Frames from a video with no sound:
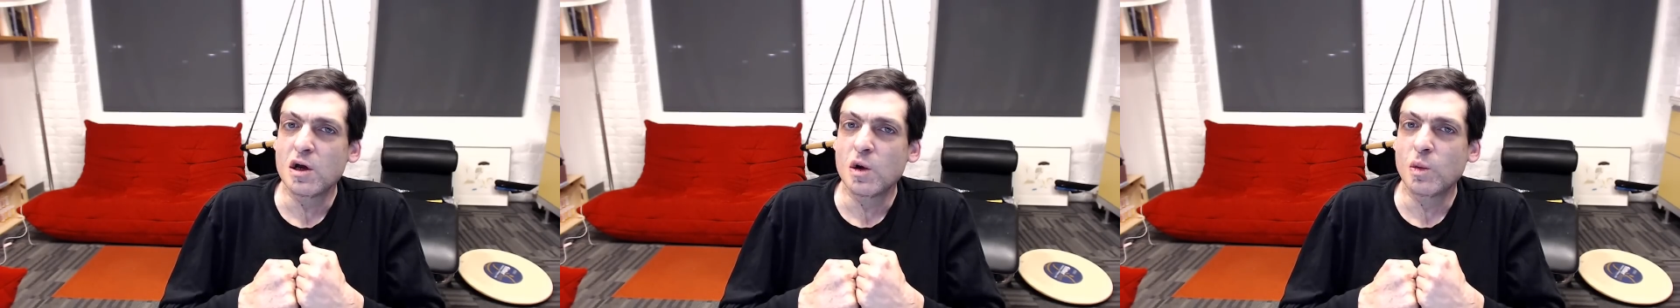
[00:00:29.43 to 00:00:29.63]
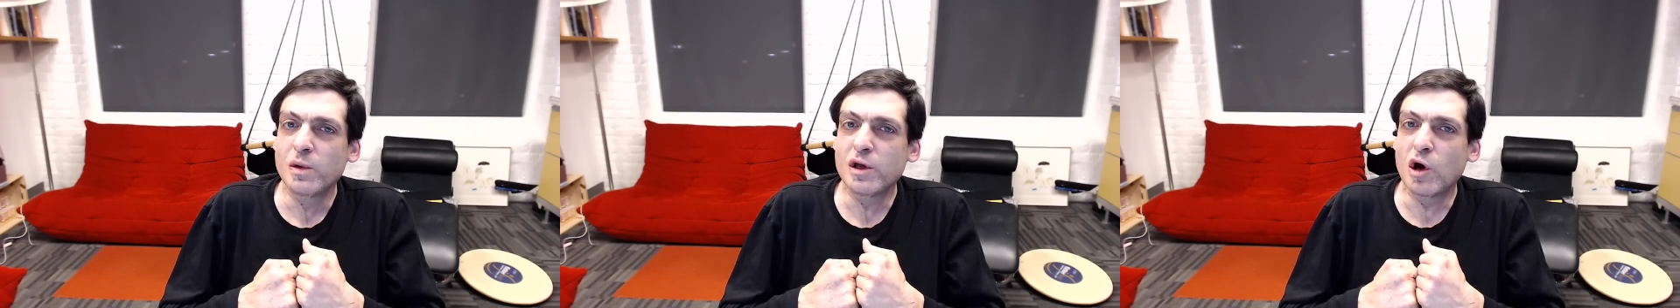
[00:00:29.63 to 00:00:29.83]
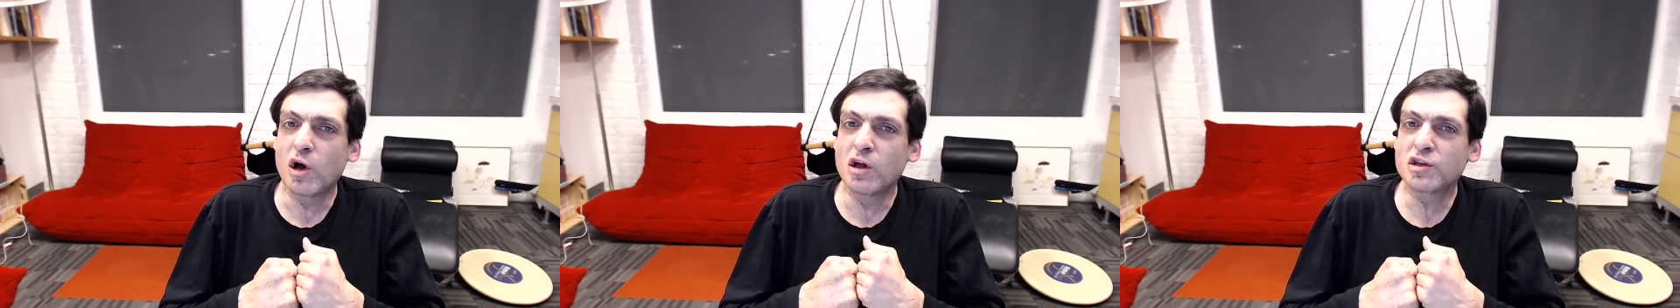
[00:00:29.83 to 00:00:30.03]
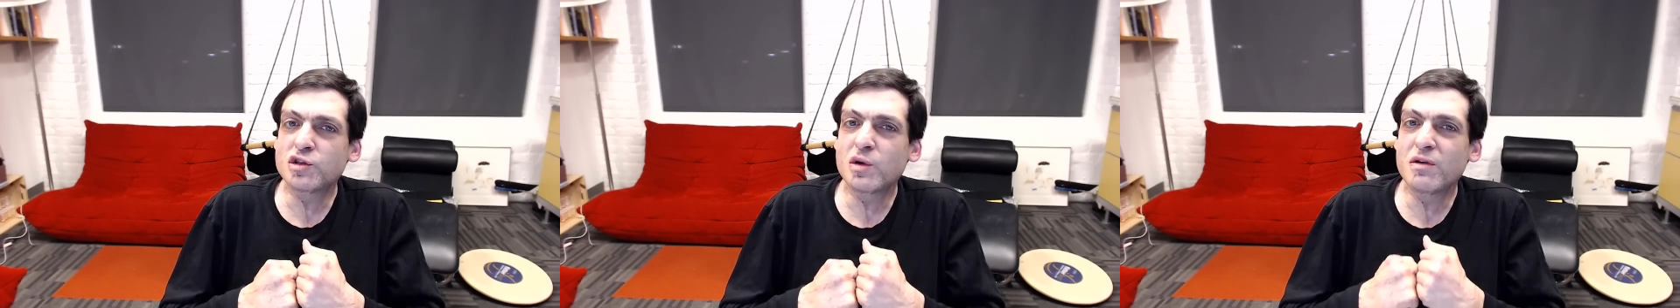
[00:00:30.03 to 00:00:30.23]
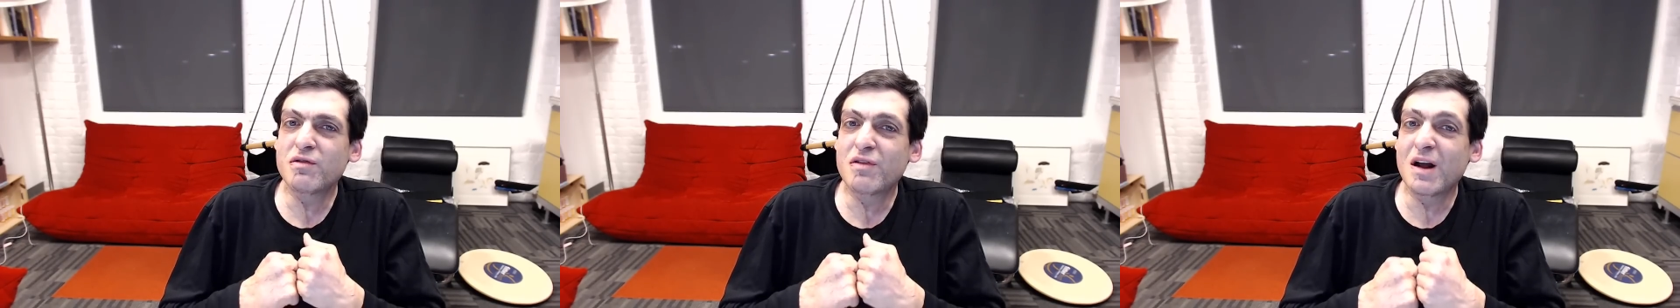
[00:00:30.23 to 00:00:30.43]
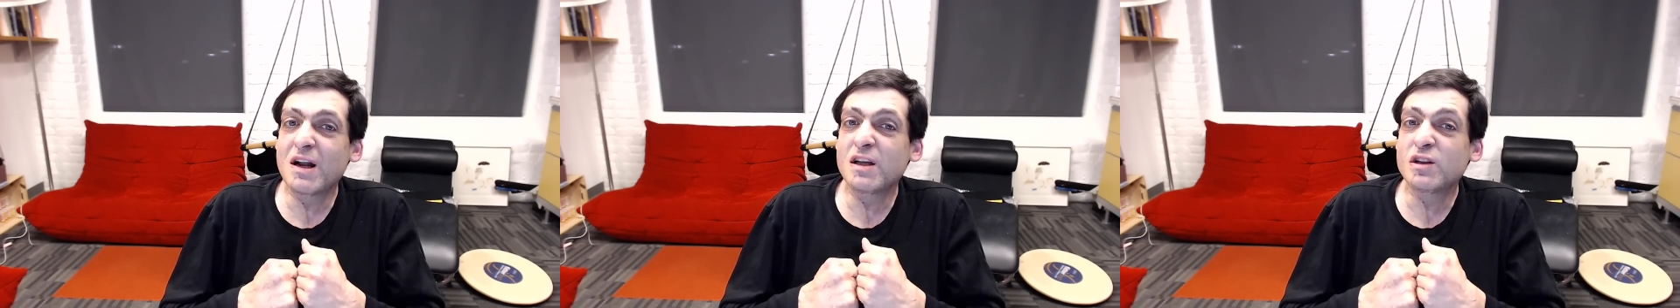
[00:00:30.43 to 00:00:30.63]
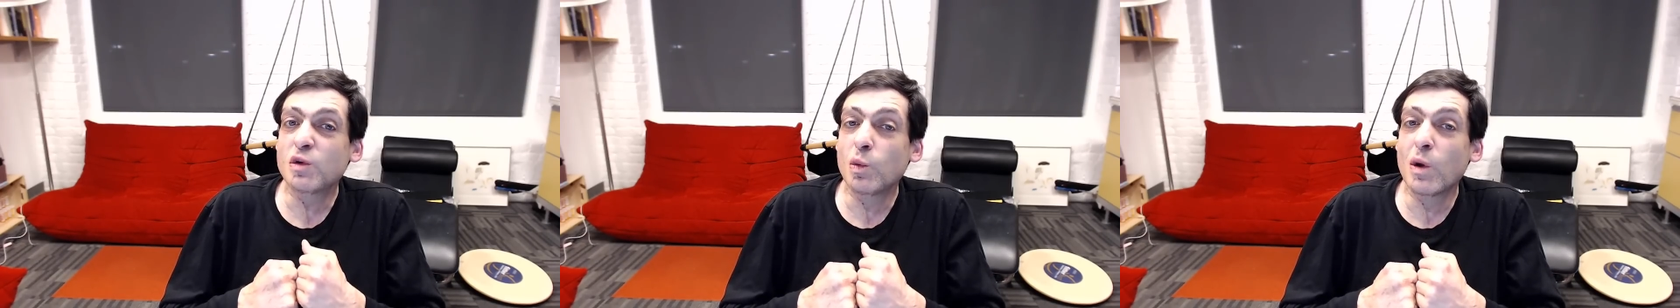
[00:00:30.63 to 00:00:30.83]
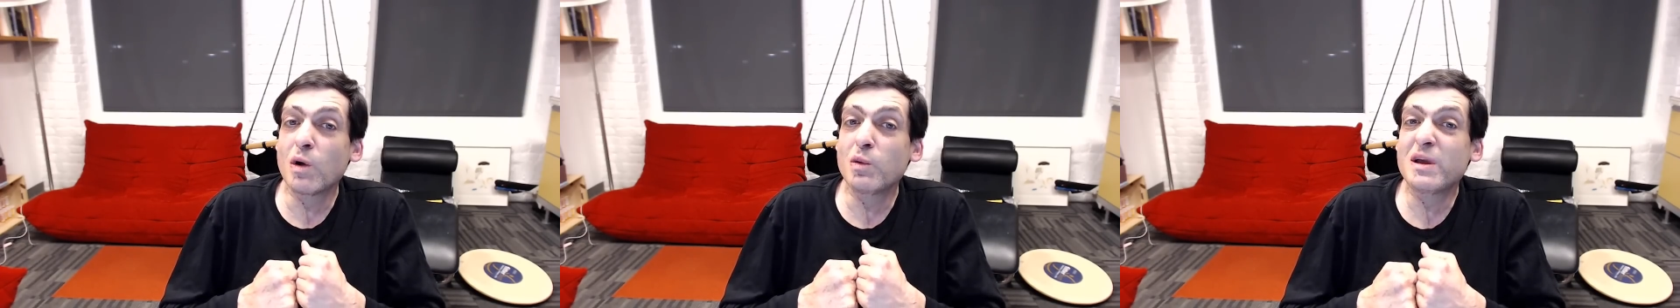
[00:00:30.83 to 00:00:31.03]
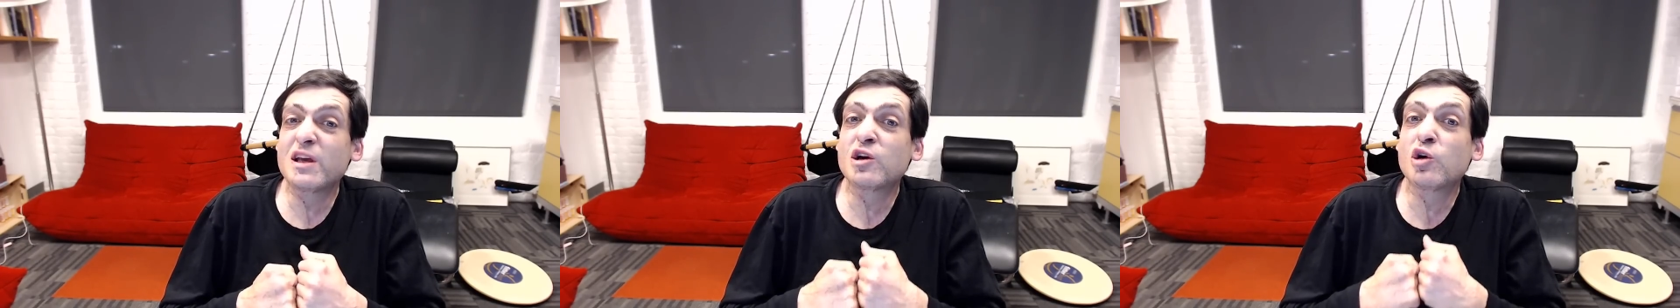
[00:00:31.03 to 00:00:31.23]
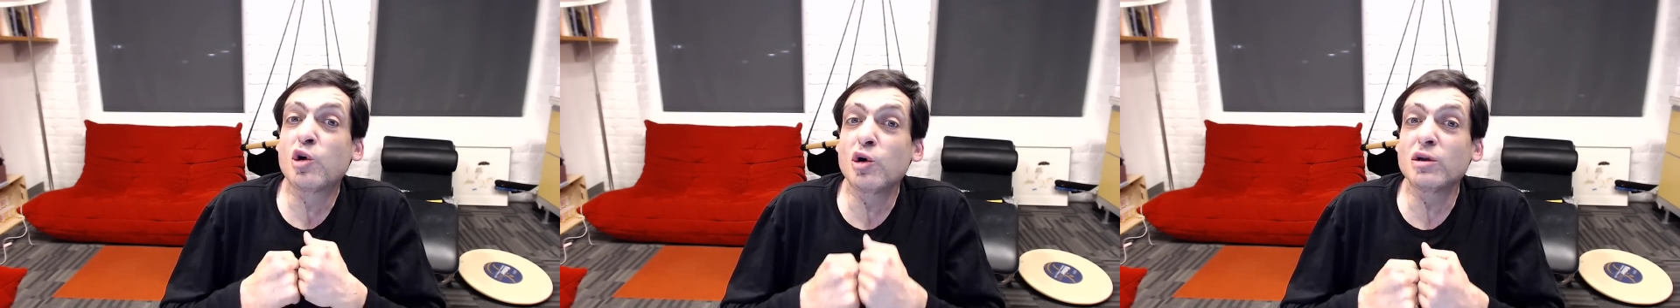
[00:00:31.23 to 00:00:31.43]
we also evaluate where we
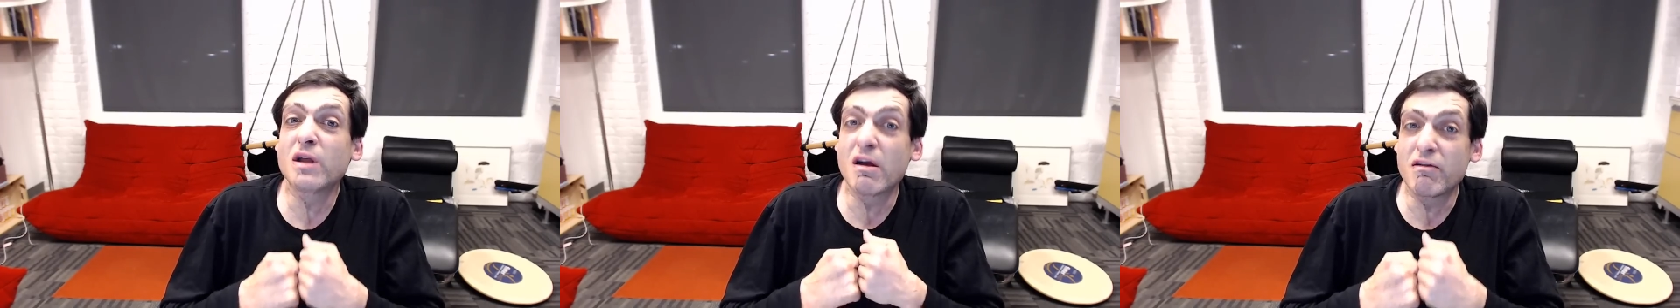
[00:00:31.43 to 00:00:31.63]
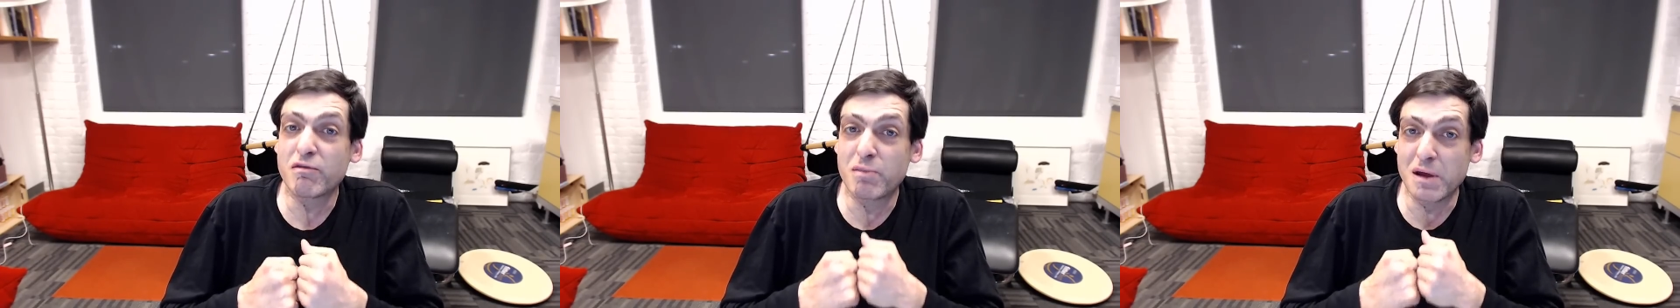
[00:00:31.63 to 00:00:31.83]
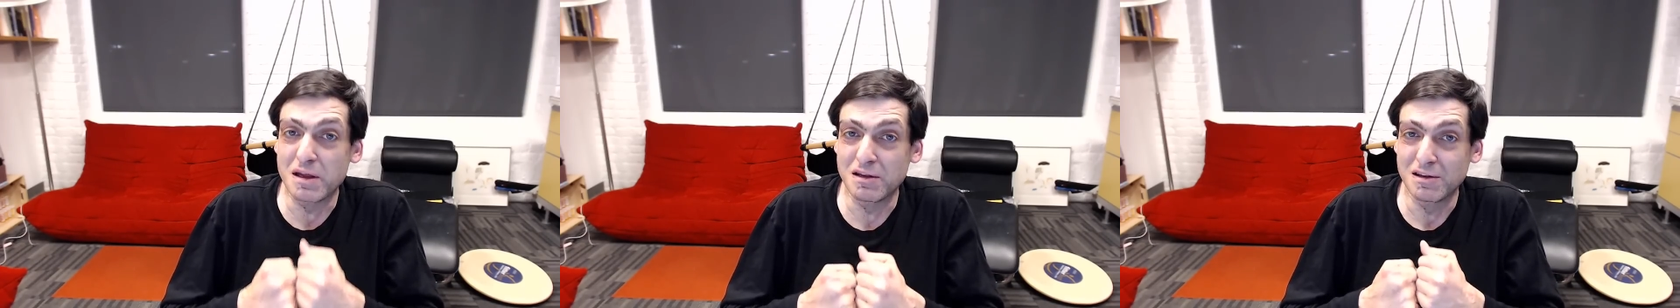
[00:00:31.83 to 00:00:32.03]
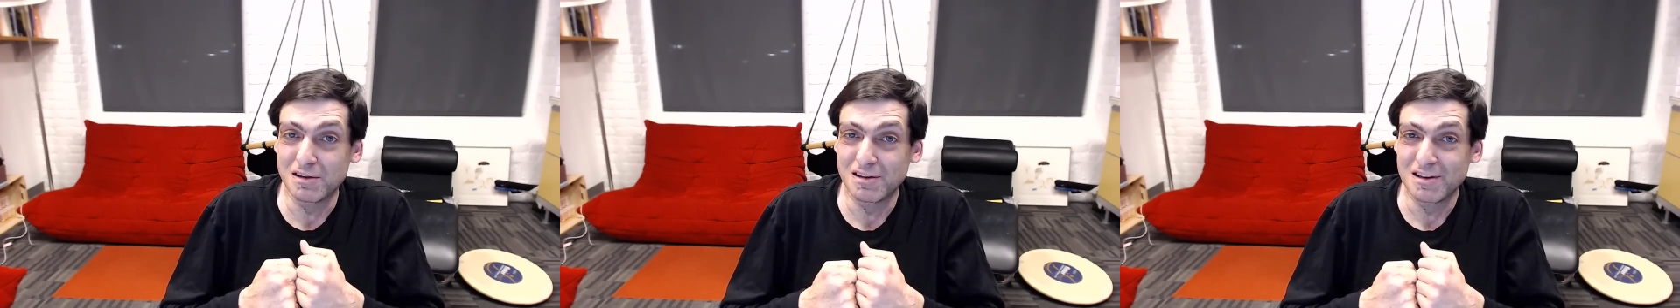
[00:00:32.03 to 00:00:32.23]
could have been.